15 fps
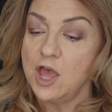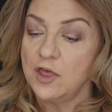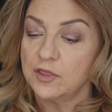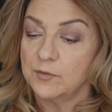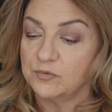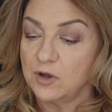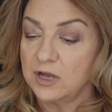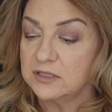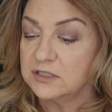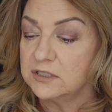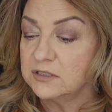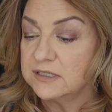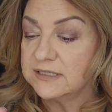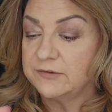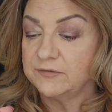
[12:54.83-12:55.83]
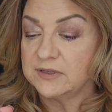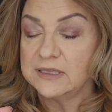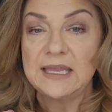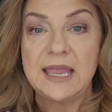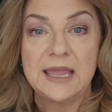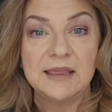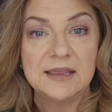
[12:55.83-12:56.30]
The bronzer is
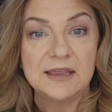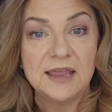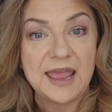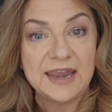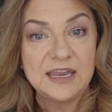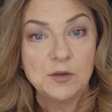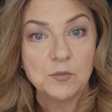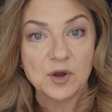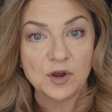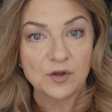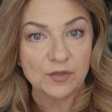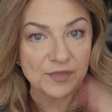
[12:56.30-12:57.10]
really anywhere